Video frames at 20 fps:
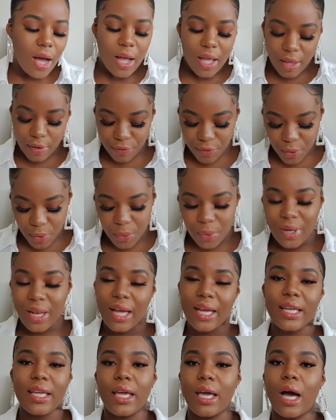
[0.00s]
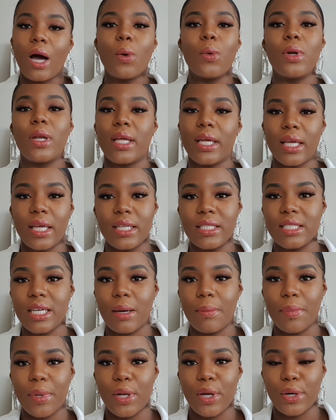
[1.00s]
If you like it, I will link it
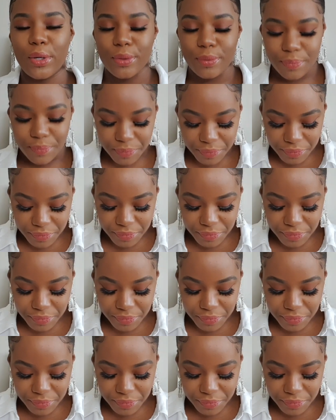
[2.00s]
down below.